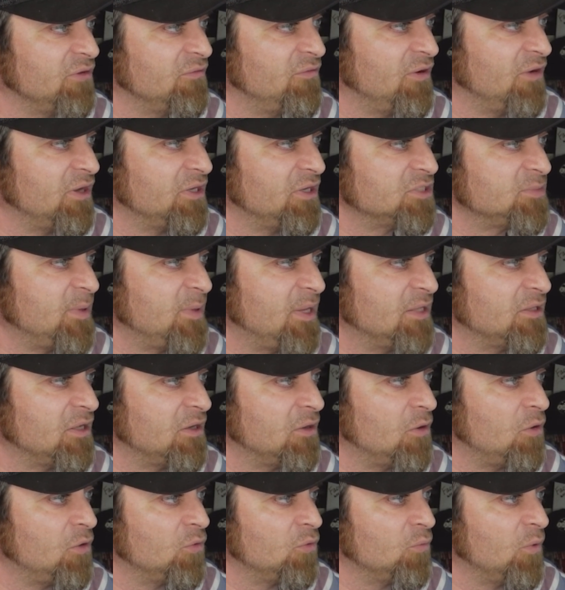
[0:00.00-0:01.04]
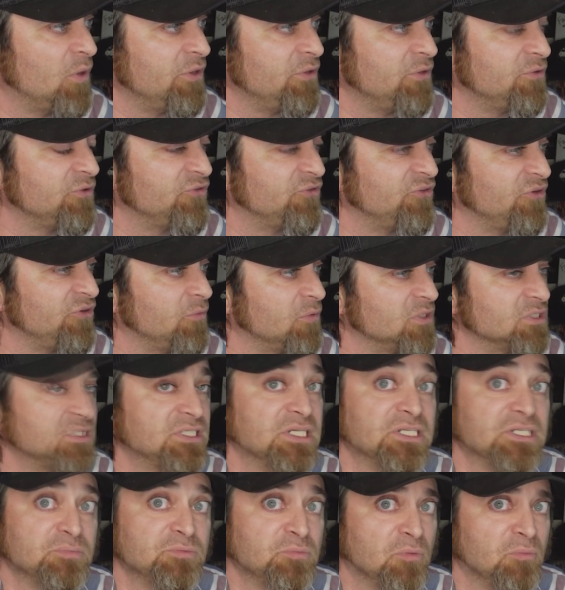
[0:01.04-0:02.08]
And if I expand that all the way, you can see where
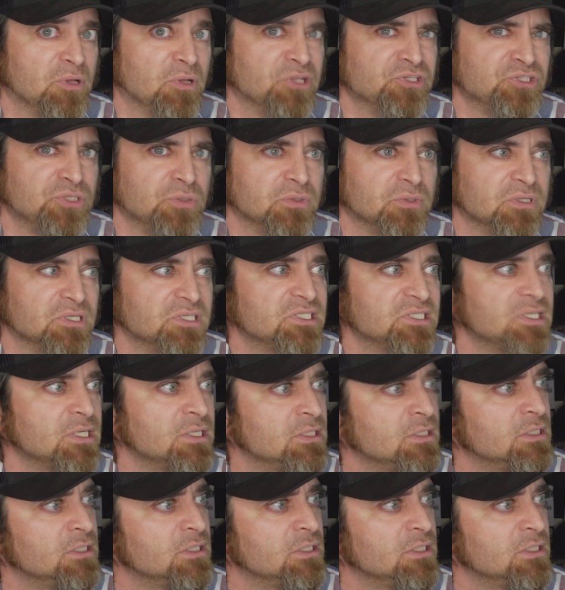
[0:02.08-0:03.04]
it says promiscuous.